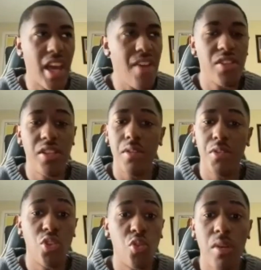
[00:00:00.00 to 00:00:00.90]
have too
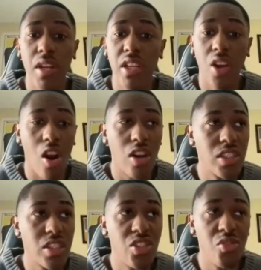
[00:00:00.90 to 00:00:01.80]
many
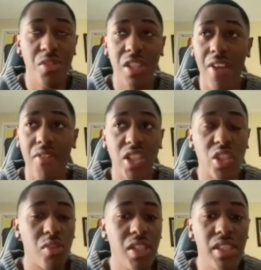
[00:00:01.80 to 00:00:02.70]
guards and they have like
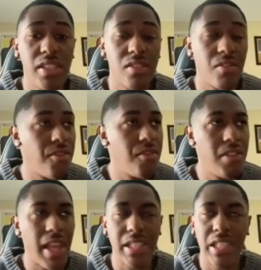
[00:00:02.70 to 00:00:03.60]
3
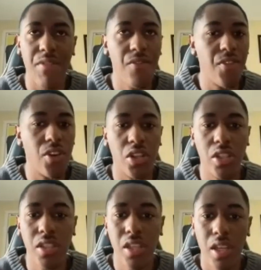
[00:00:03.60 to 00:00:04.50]
7-footers.